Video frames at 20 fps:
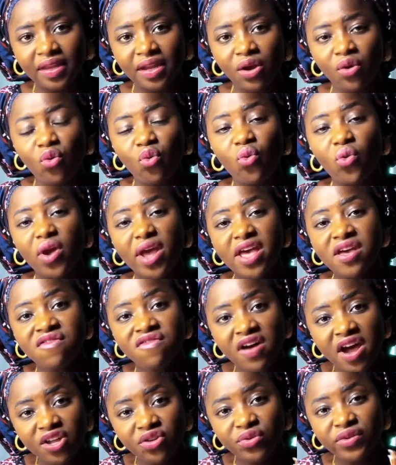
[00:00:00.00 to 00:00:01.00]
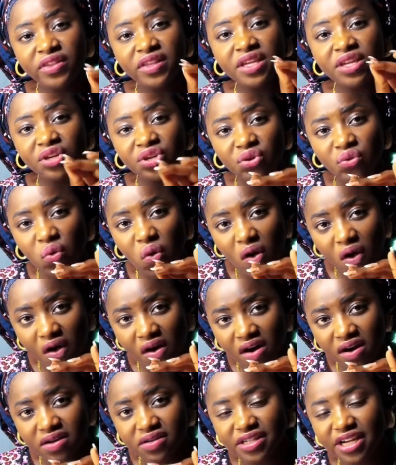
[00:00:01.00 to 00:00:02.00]
Whoever you think you
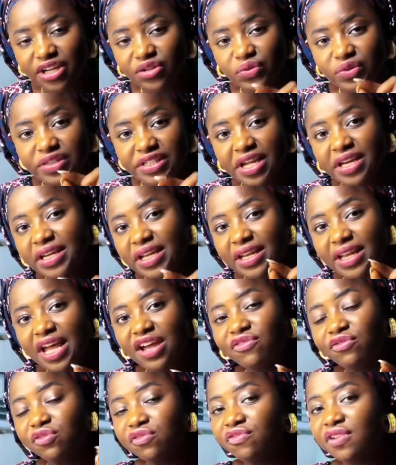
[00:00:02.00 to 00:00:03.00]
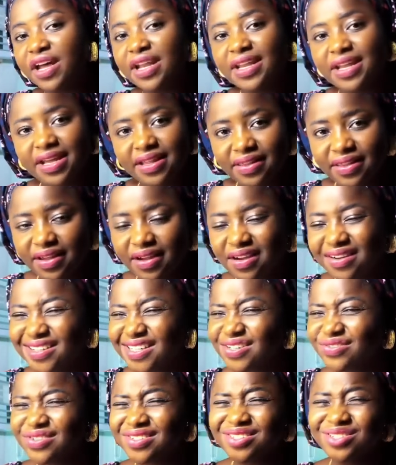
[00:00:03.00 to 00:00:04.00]
are, that you take the life of another,
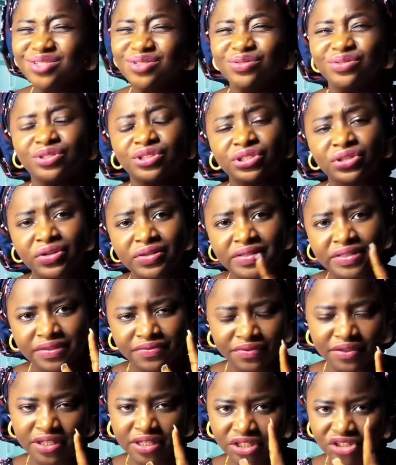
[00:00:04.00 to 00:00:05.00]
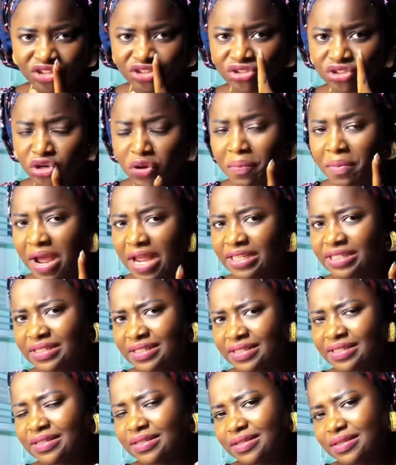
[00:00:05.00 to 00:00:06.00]
there is no justification, Your
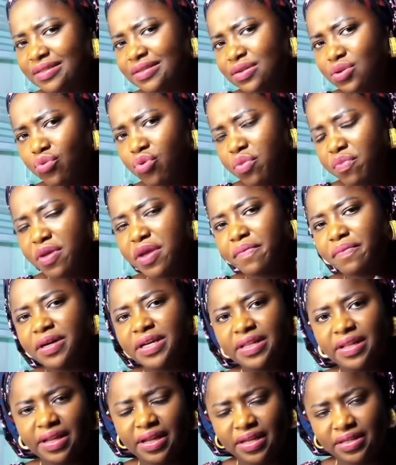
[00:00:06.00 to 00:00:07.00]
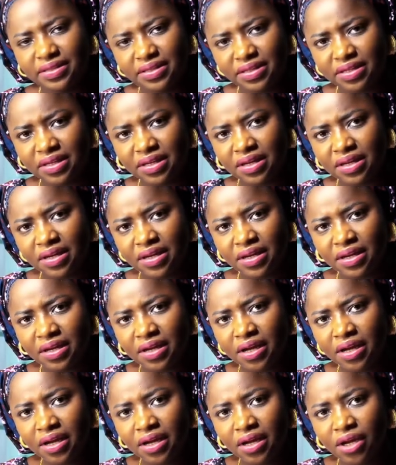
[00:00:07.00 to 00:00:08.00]
Majesties. Remember that.
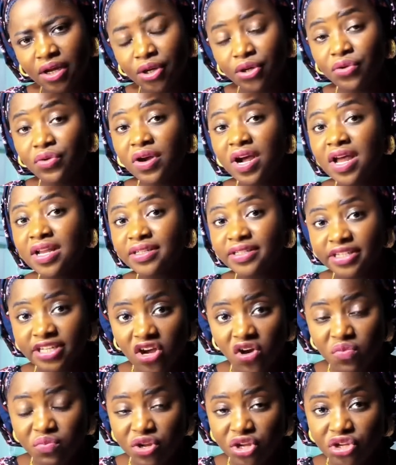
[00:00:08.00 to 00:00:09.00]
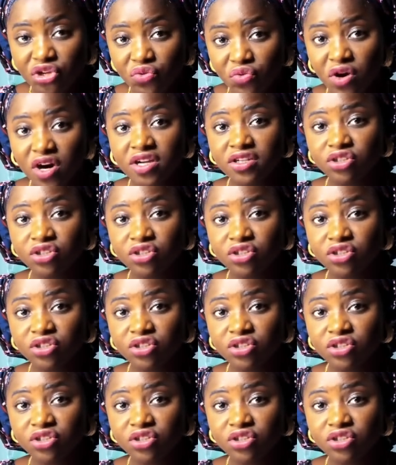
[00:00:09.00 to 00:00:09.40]
You can't tell me you are the